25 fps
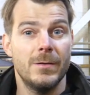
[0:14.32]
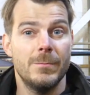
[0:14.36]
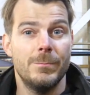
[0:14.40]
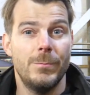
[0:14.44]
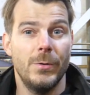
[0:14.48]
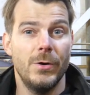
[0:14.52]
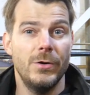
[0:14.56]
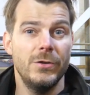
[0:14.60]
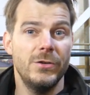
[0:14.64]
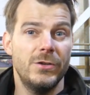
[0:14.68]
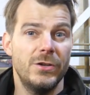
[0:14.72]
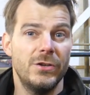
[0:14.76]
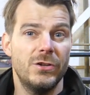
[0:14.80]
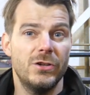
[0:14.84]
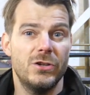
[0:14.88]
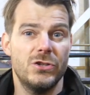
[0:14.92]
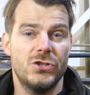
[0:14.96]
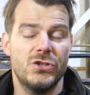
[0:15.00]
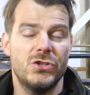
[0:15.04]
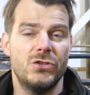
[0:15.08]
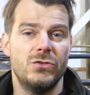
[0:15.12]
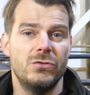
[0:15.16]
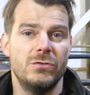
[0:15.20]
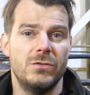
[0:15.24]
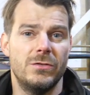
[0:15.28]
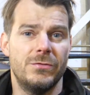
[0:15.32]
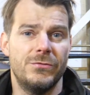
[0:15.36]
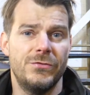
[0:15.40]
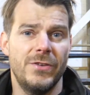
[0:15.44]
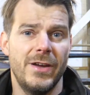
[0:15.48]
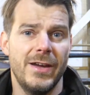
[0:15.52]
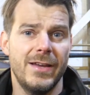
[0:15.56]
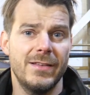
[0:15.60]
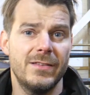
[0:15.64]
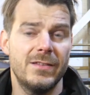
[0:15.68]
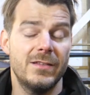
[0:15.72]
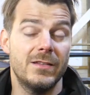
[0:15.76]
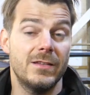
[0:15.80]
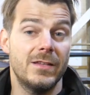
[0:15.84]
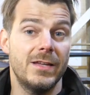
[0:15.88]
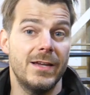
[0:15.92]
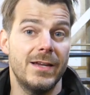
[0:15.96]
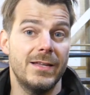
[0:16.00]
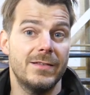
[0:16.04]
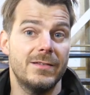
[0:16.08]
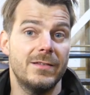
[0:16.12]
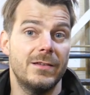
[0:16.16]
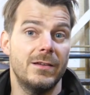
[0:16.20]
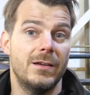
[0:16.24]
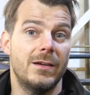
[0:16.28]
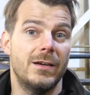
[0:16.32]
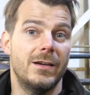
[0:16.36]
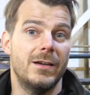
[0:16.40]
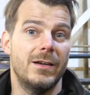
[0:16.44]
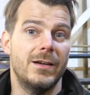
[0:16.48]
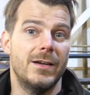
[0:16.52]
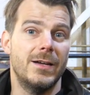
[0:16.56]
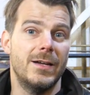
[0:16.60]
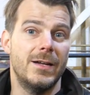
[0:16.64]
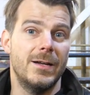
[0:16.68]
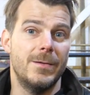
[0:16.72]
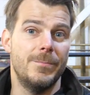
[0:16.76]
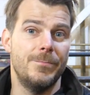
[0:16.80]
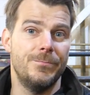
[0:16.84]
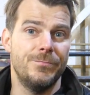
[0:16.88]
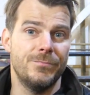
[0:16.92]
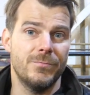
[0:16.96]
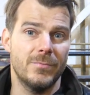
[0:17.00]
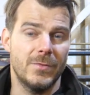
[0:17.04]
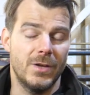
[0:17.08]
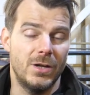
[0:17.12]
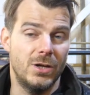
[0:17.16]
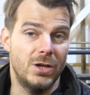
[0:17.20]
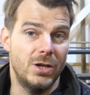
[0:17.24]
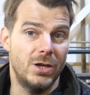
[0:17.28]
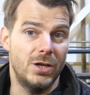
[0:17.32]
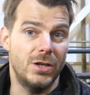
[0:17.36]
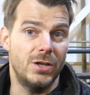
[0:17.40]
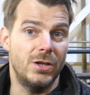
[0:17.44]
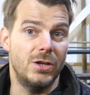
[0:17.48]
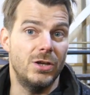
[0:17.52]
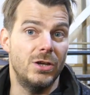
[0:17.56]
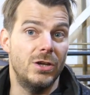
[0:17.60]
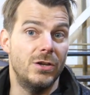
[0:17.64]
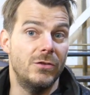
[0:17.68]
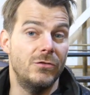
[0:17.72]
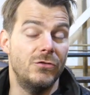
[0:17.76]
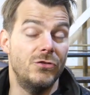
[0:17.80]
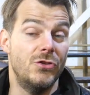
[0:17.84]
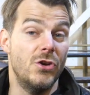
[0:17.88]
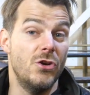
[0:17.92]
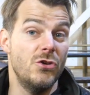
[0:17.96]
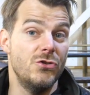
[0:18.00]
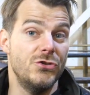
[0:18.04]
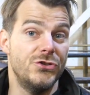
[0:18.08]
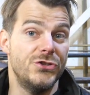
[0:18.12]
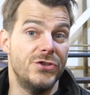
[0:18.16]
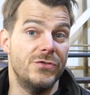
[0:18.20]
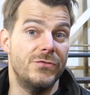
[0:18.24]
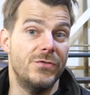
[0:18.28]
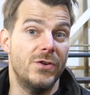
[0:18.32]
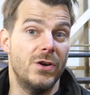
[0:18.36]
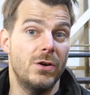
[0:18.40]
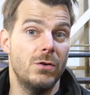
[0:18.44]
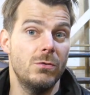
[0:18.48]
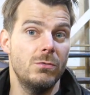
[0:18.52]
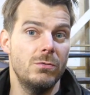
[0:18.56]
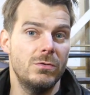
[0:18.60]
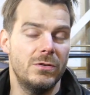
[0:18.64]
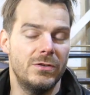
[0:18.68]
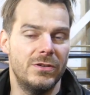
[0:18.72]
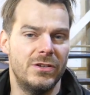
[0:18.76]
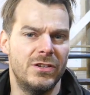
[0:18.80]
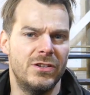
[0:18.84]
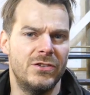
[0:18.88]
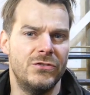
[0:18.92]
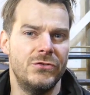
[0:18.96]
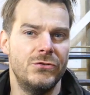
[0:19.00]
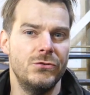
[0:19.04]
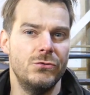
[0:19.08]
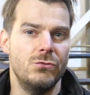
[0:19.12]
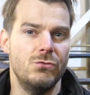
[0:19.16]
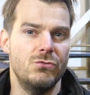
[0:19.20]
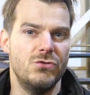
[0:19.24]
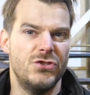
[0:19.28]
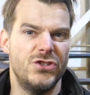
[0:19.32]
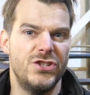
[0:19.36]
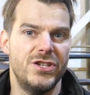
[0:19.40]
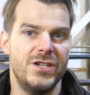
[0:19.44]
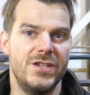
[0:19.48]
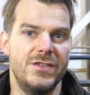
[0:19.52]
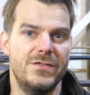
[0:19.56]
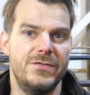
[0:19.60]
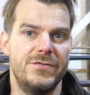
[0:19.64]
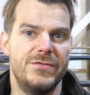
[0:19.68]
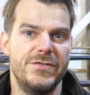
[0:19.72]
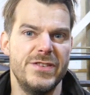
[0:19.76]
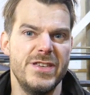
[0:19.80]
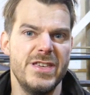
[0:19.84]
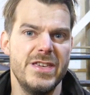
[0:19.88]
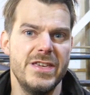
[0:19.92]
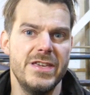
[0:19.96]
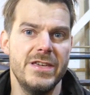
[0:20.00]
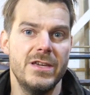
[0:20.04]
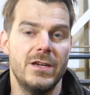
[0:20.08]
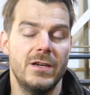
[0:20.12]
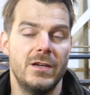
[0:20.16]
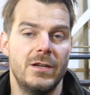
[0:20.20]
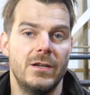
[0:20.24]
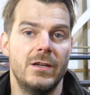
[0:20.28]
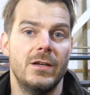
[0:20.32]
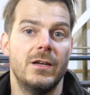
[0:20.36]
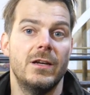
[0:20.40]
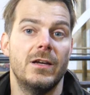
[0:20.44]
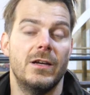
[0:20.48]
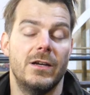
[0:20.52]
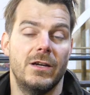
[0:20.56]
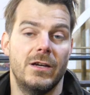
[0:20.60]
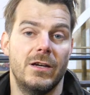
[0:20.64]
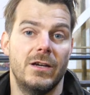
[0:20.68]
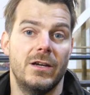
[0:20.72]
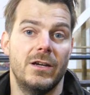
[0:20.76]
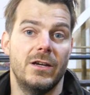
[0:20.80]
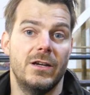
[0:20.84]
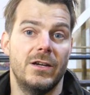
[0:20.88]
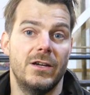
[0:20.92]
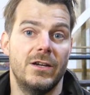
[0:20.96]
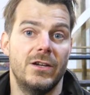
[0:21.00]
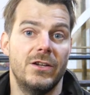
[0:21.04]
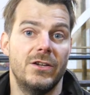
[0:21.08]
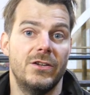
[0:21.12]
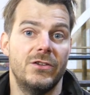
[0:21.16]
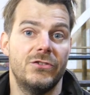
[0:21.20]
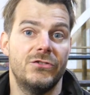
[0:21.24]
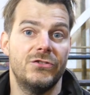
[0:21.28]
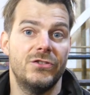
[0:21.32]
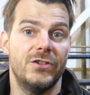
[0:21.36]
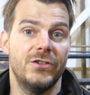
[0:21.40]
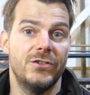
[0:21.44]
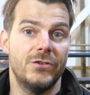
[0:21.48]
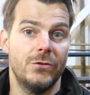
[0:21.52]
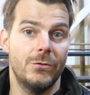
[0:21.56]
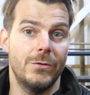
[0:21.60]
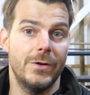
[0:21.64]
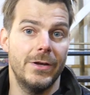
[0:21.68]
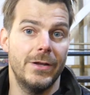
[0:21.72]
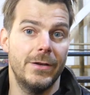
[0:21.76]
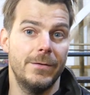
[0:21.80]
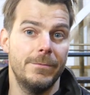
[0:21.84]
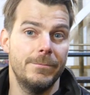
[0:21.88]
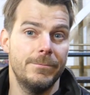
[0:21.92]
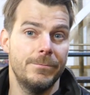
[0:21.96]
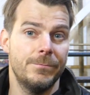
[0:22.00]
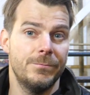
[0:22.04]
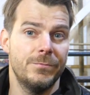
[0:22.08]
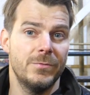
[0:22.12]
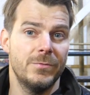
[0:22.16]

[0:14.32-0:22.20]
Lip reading: pointed us to the fact that the 2 Chevaux, the 2CV Citroën,